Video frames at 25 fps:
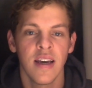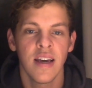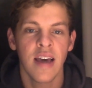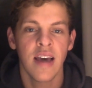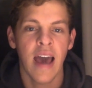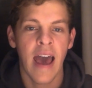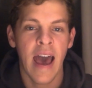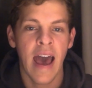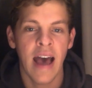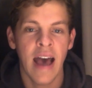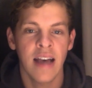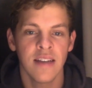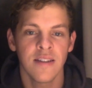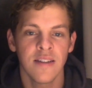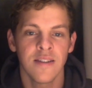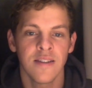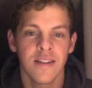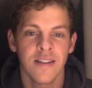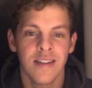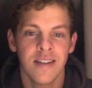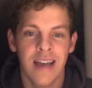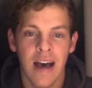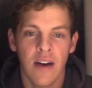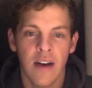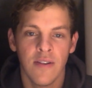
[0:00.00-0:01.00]
has
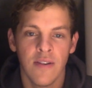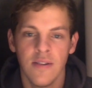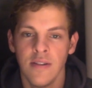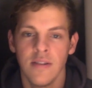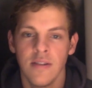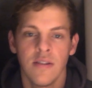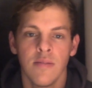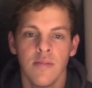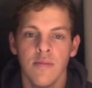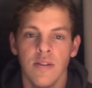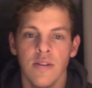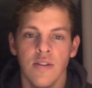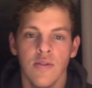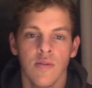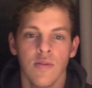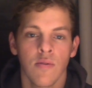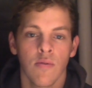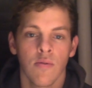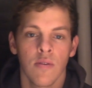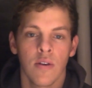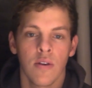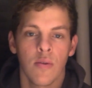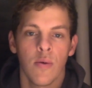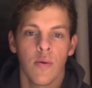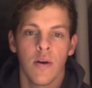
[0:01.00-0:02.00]
the talent to be doing
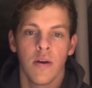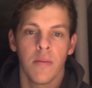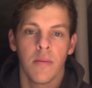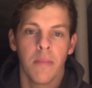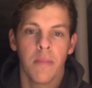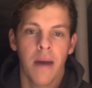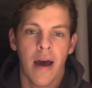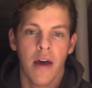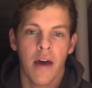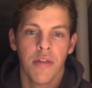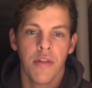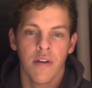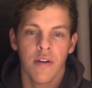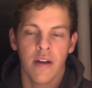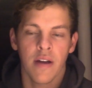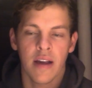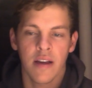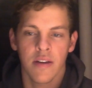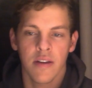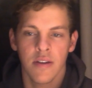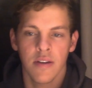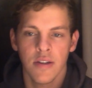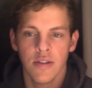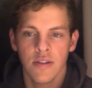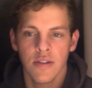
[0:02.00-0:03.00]
really well in math or
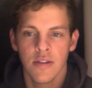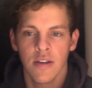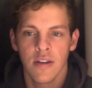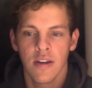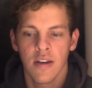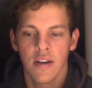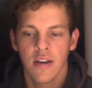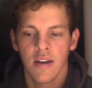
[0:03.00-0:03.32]
English,